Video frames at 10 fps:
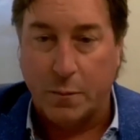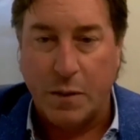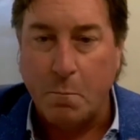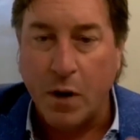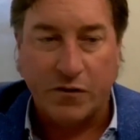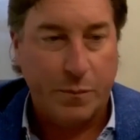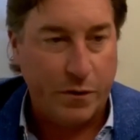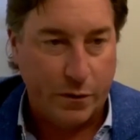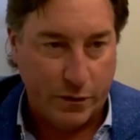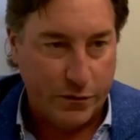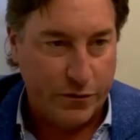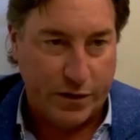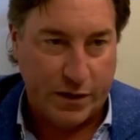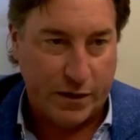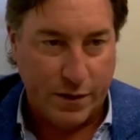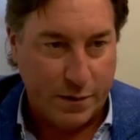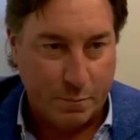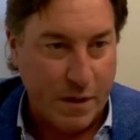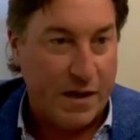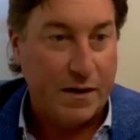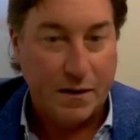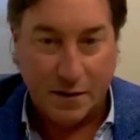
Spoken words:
be much better at listening than men.